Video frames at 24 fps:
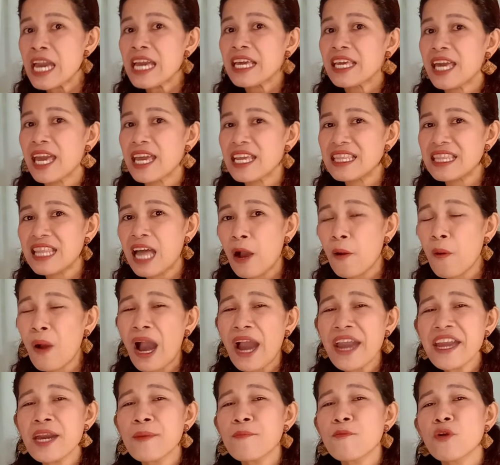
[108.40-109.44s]
Okay, now
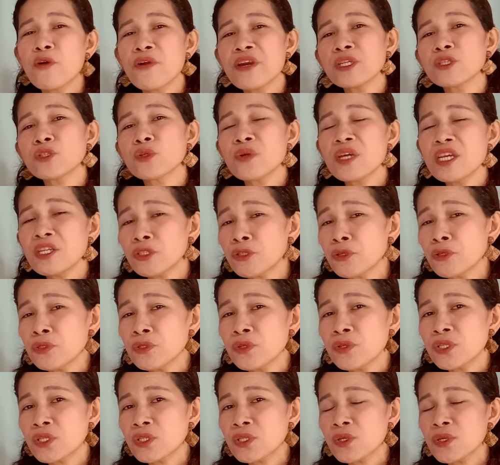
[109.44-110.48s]
I am going to
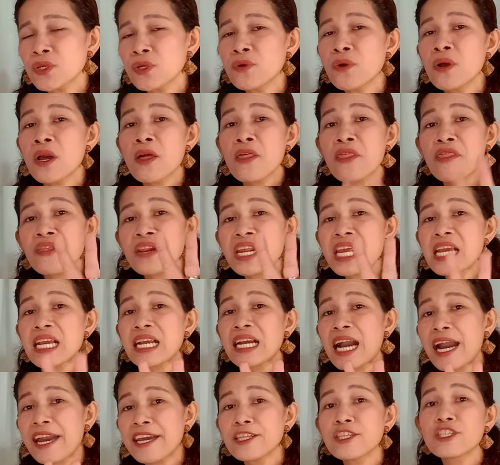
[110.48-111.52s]
introduce to you three
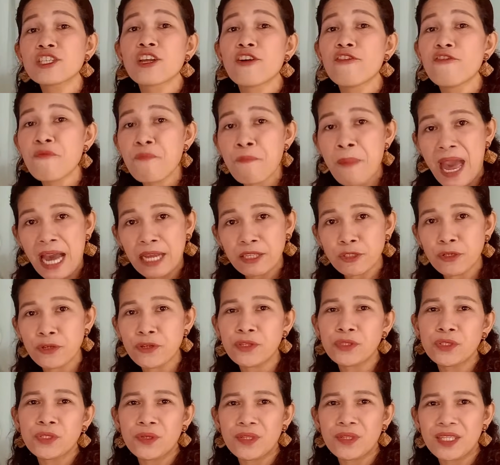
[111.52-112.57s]
kinds of
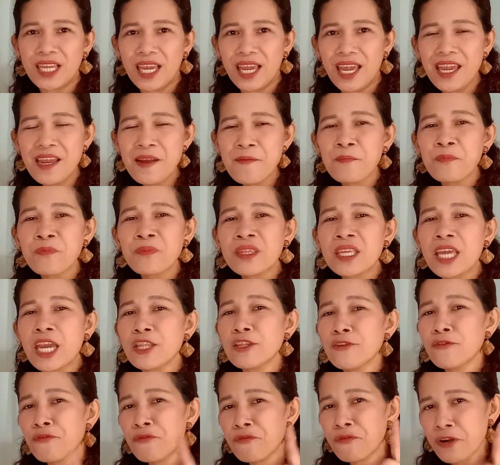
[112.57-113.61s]
pattern today. Okay,
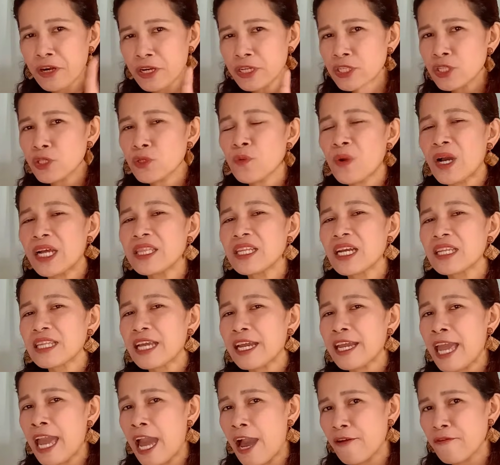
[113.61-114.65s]
the first one that
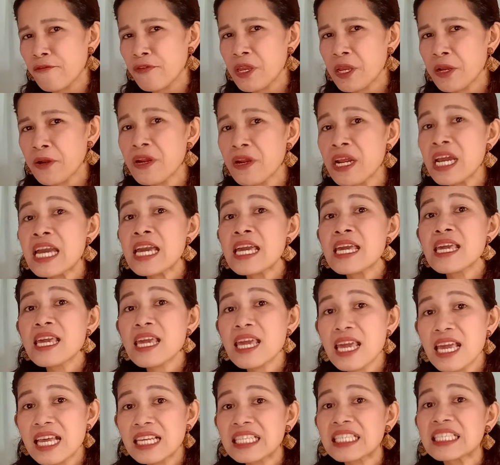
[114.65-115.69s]
I have here
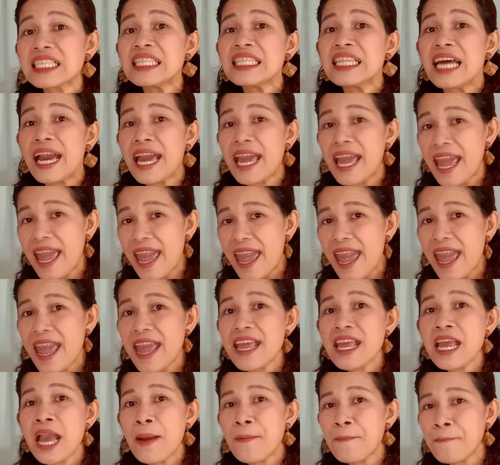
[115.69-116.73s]
is the
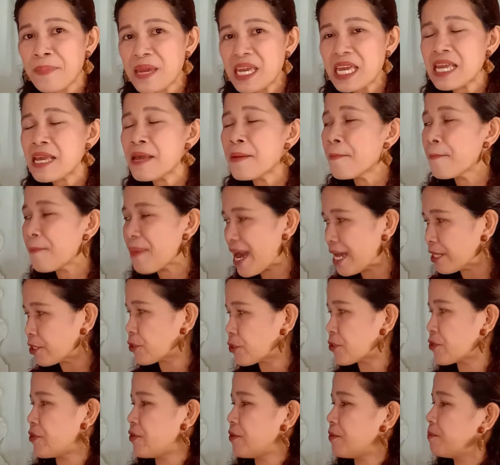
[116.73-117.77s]
A-B
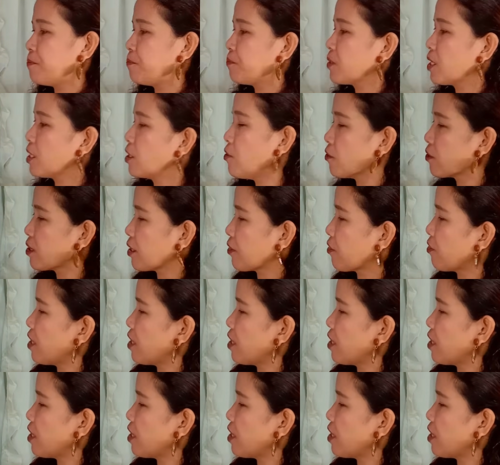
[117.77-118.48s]
pattern. Look at